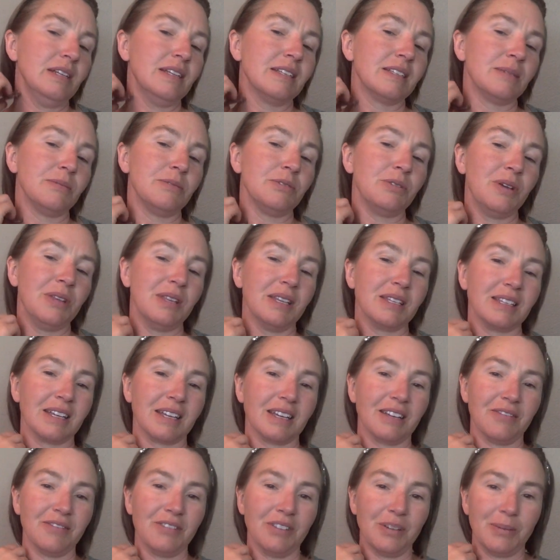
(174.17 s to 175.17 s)
As I'm doing this, I
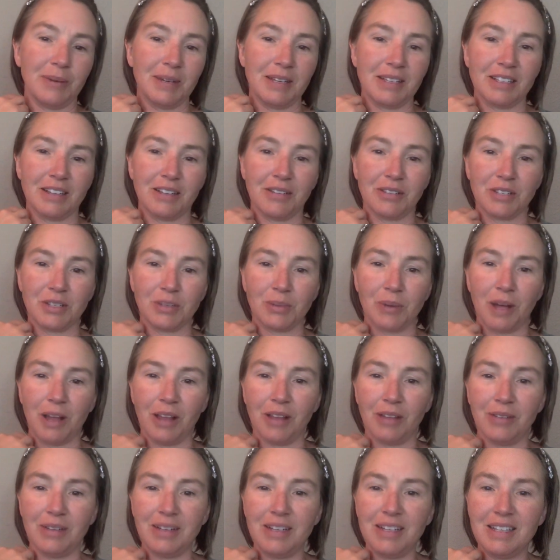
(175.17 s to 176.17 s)
can feel myself
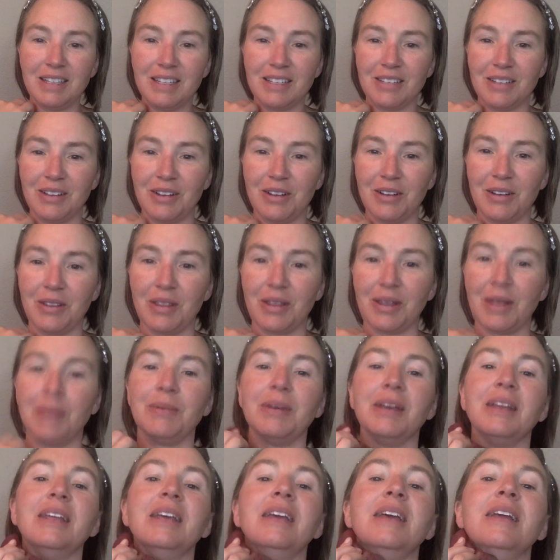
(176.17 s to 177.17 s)
swallowing, so I know that I'm
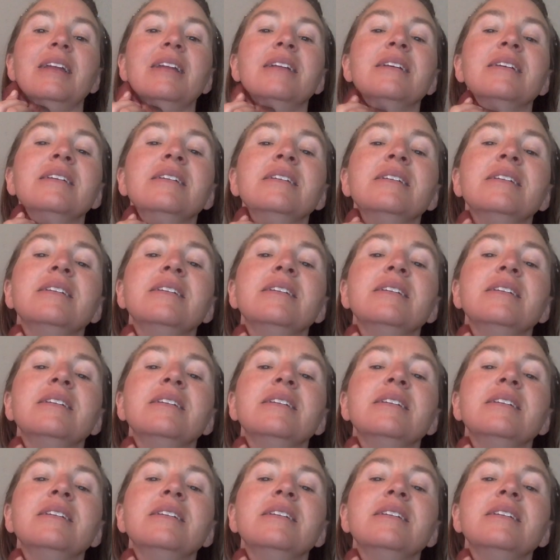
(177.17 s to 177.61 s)
getting